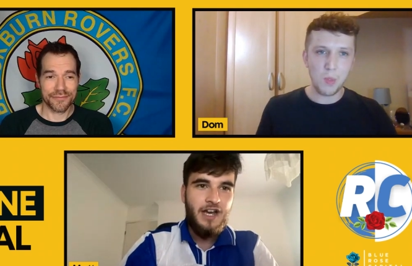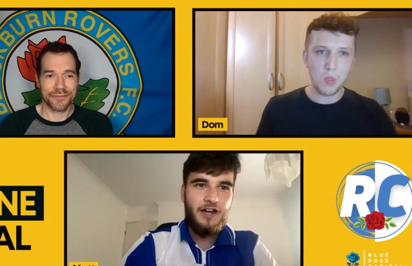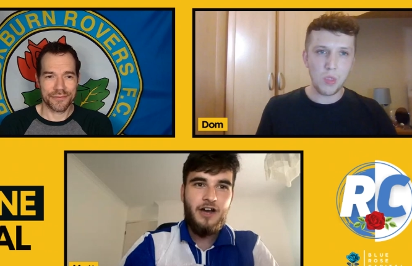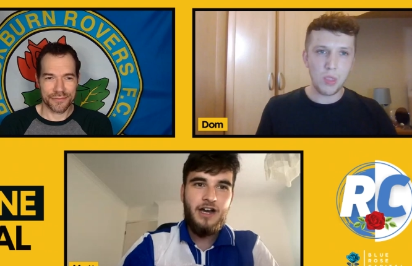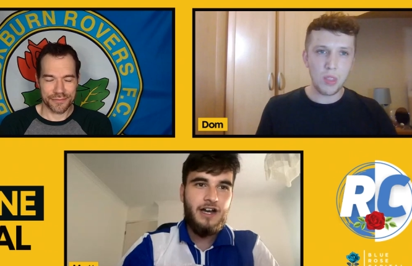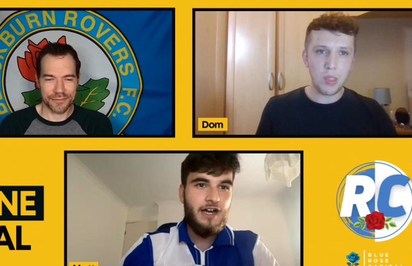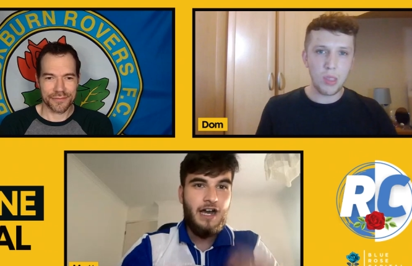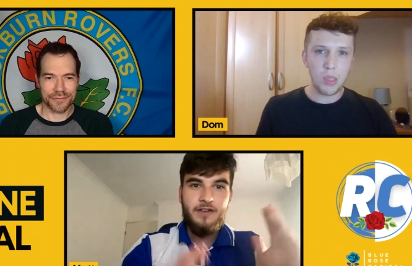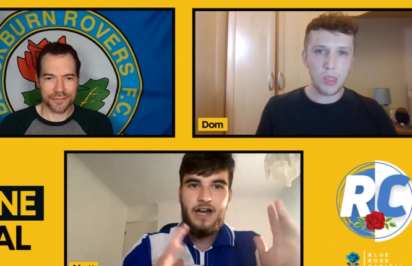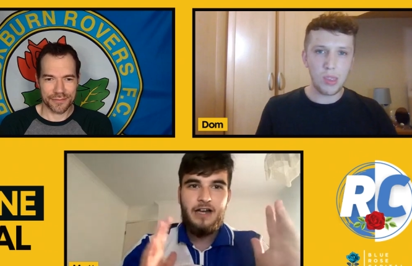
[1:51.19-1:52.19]
Speaker 1: And I,
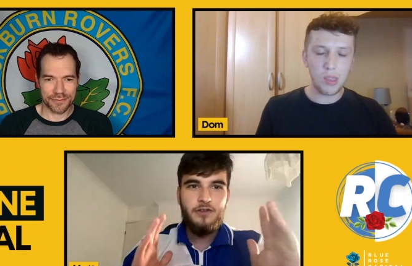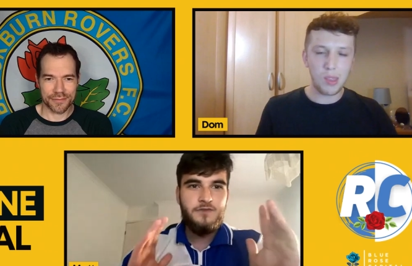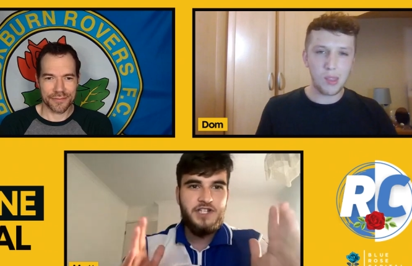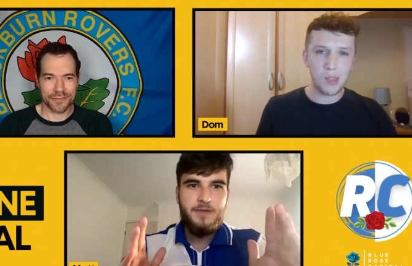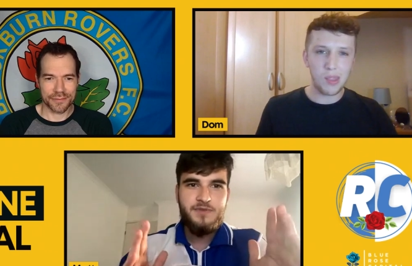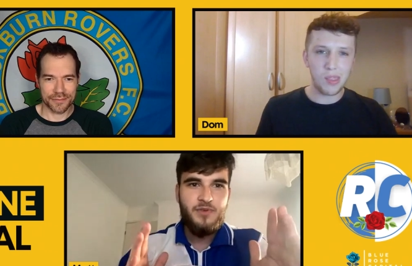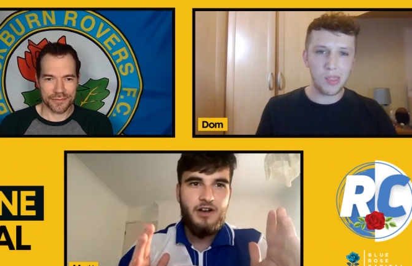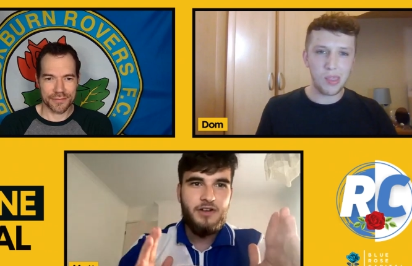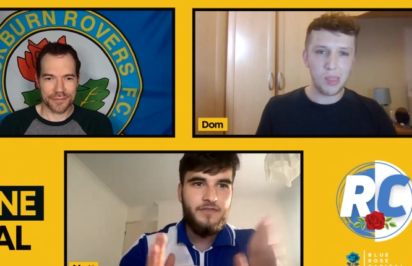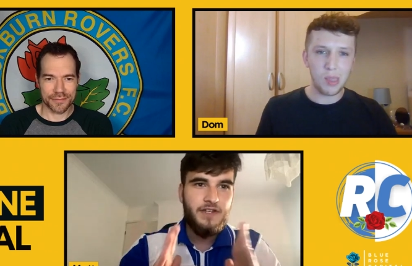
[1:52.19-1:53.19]
I I love James
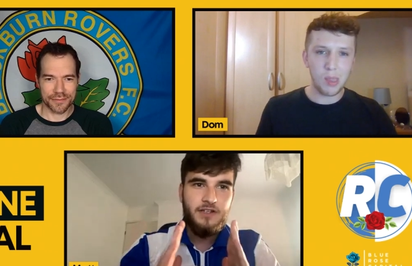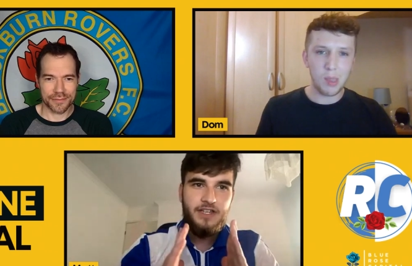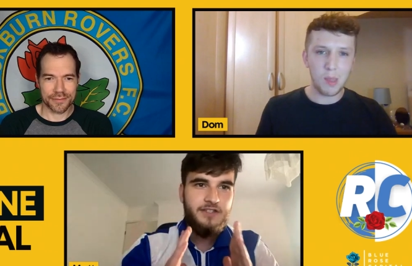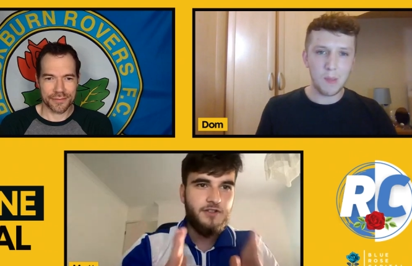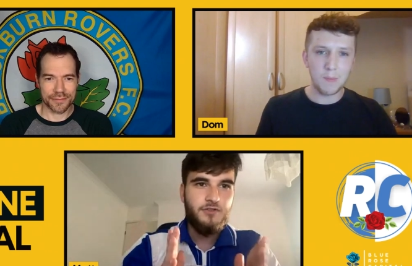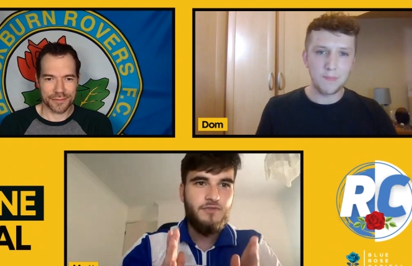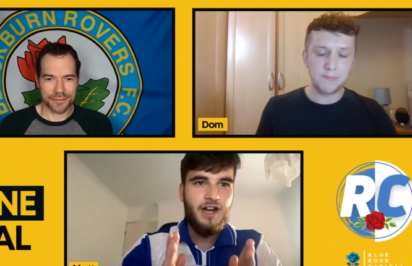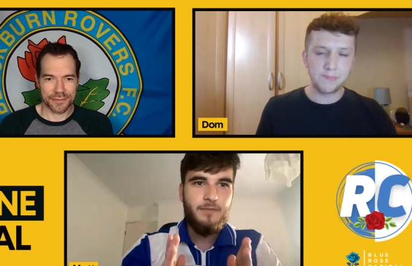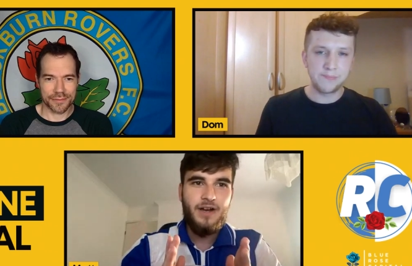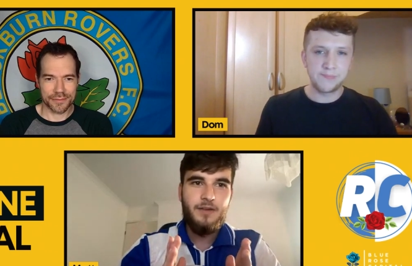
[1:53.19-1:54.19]
Brown. I think he's a good
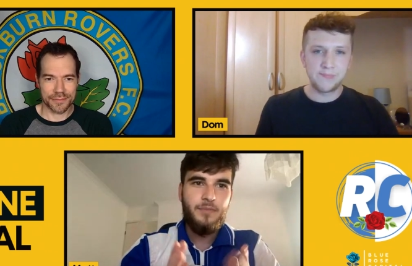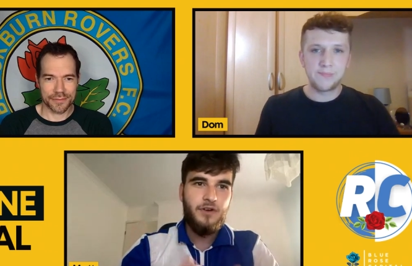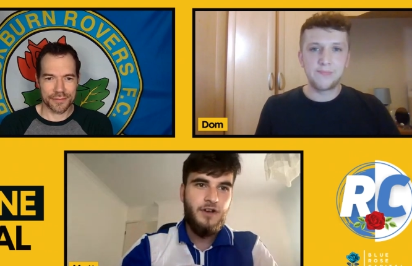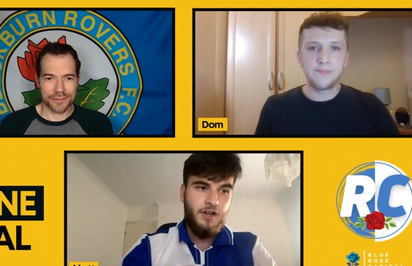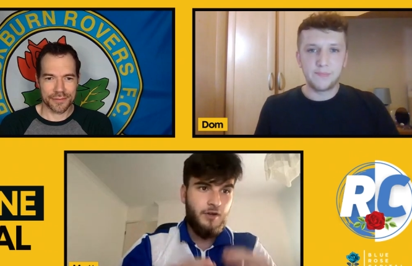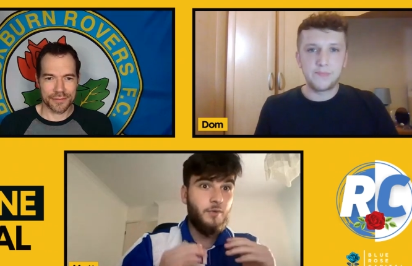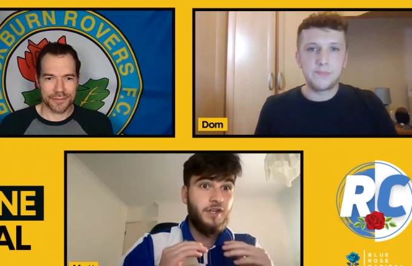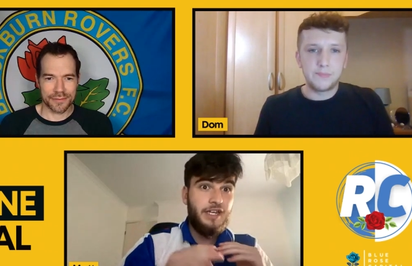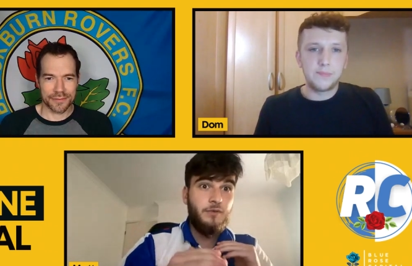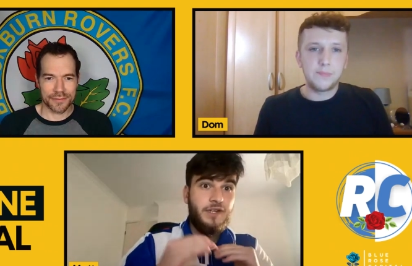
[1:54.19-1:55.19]
right back, but we
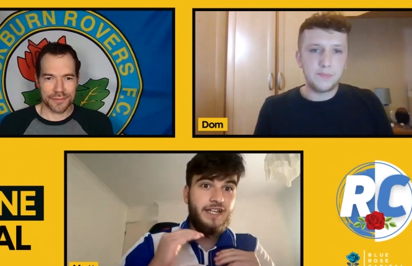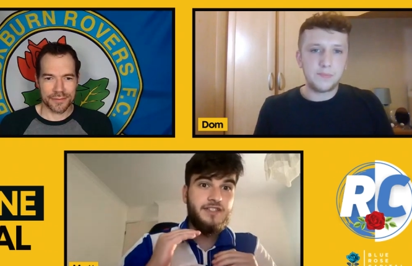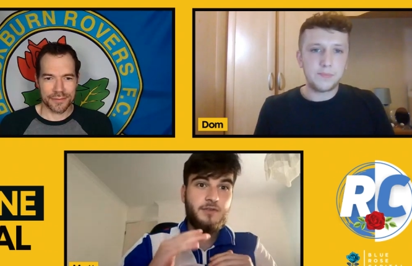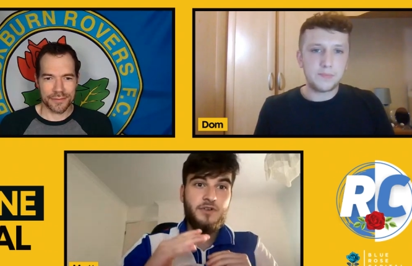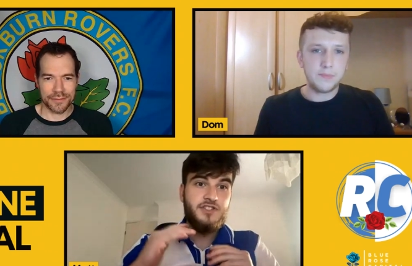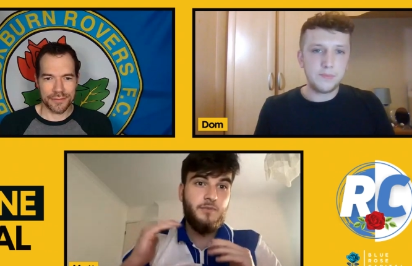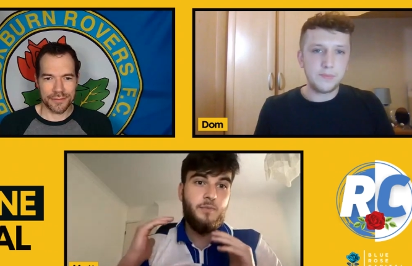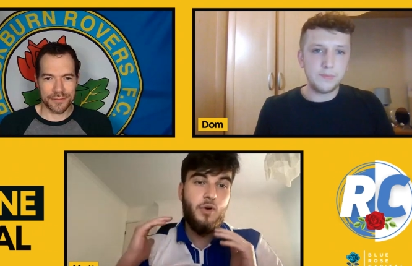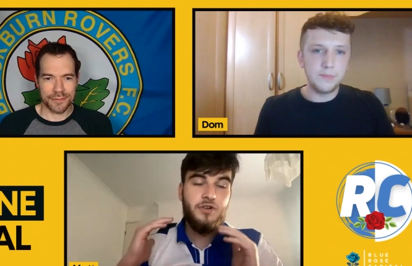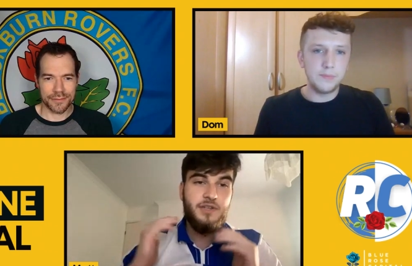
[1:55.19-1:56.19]
need we need someone to
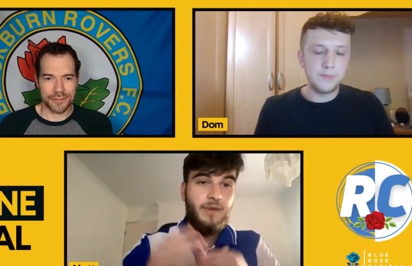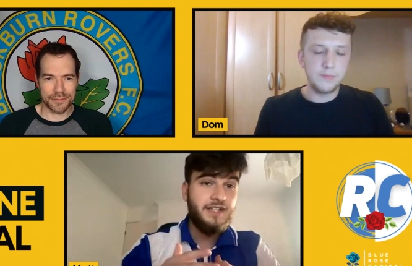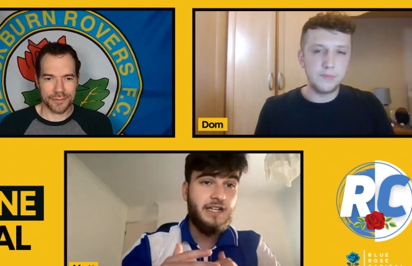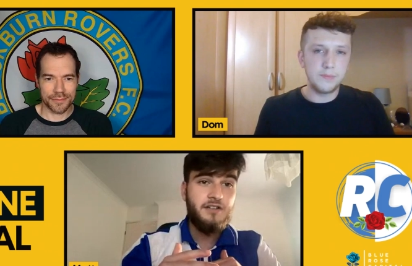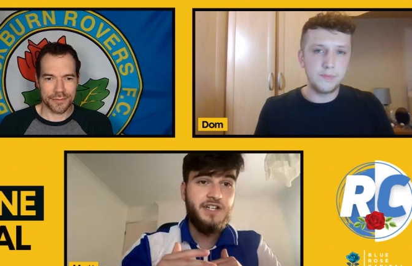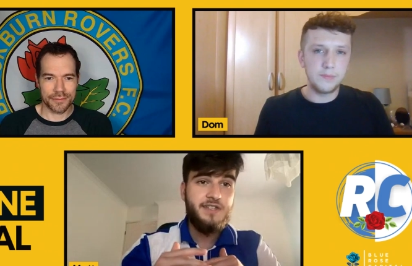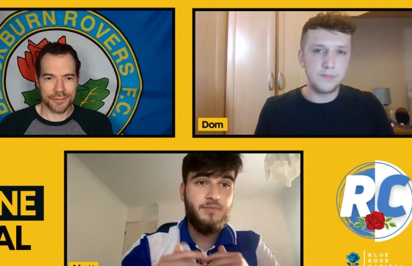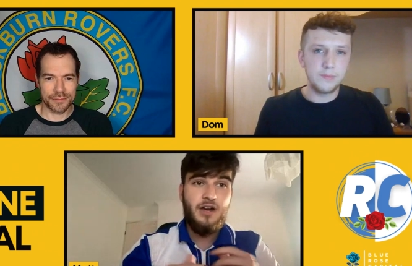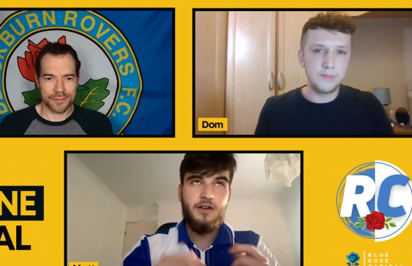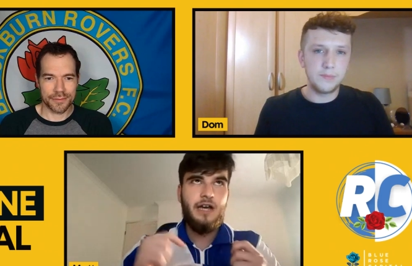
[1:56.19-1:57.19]
push the best out of James
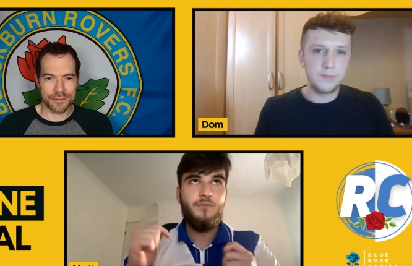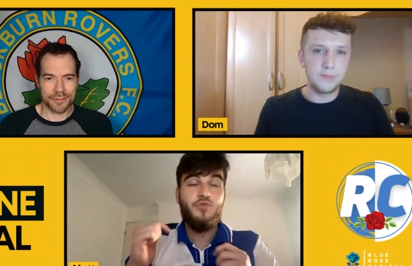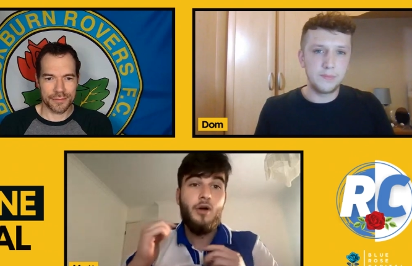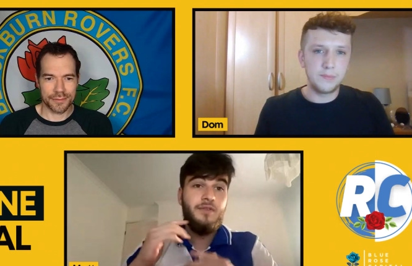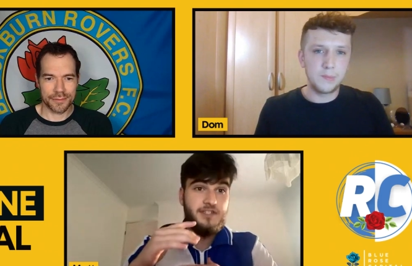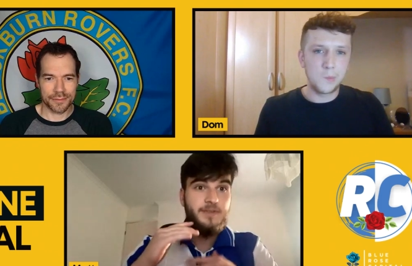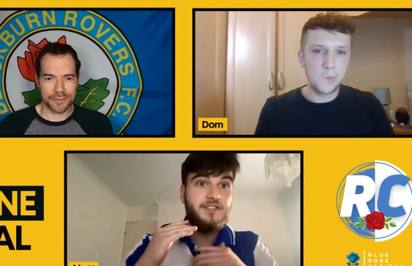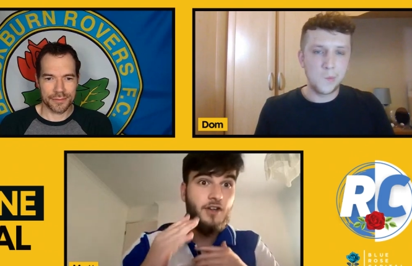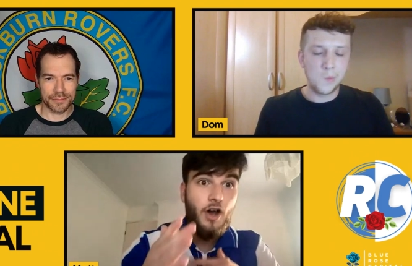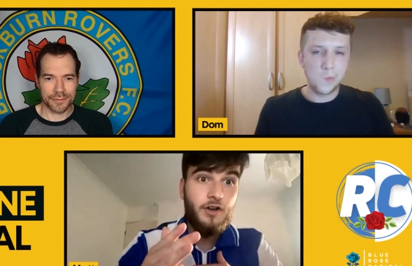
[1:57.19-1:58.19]
Brown and probably to be
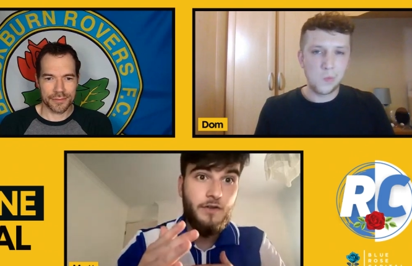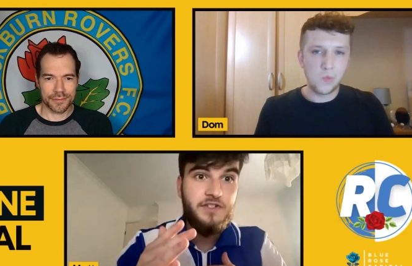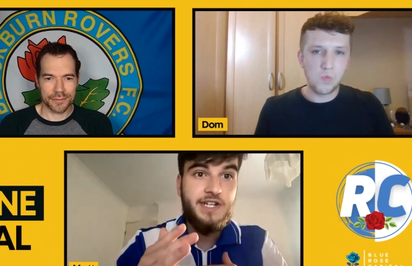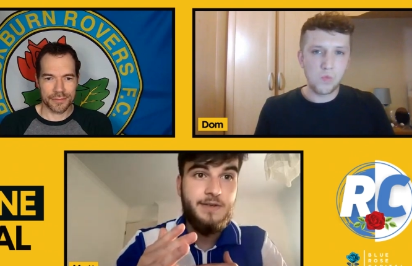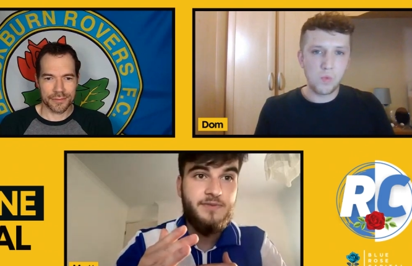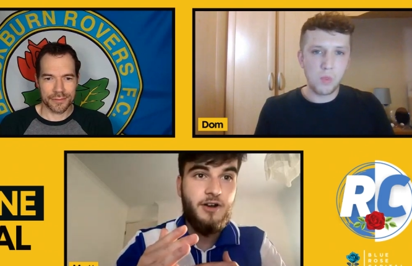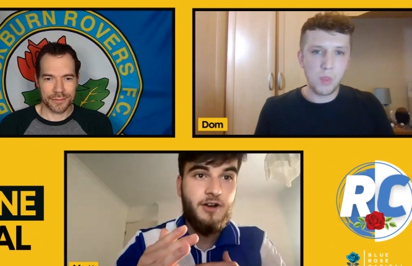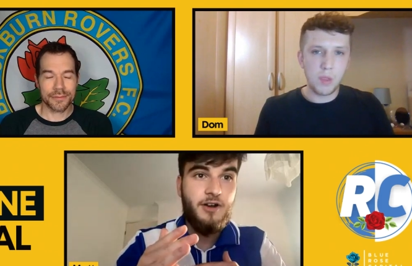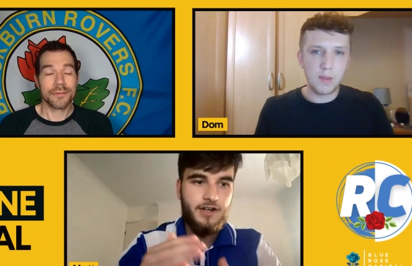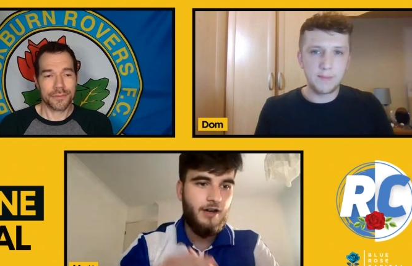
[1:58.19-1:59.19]
starting over James Brown
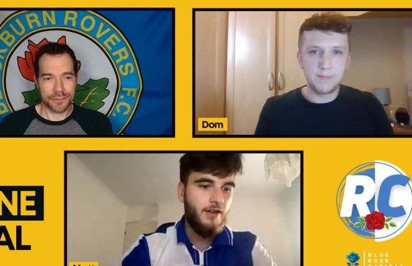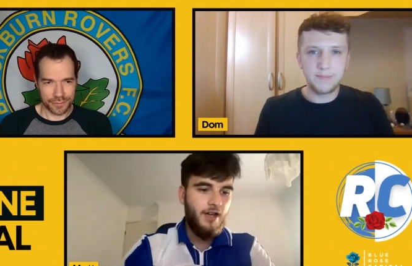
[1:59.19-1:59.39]
right now.